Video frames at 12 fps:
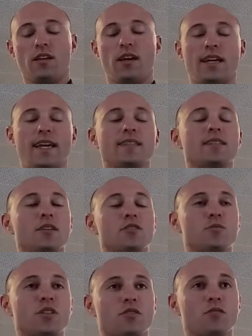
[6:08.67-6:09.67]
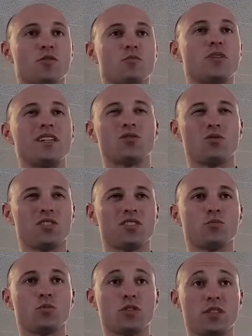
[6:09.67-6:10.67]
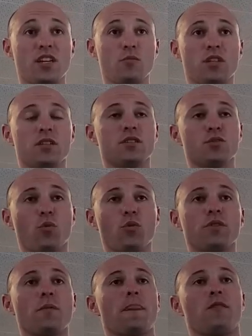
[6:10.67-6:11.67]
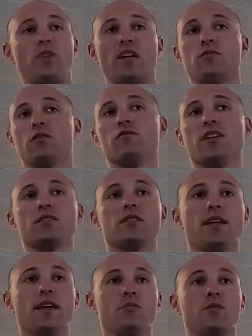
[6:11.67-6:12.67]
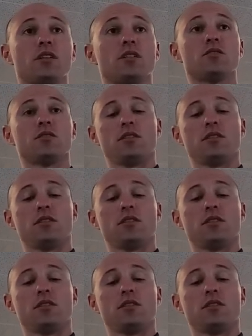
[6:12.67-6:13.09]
I can't tell you it's going to be criminal based on a simple statement at this point. We have to investigate it because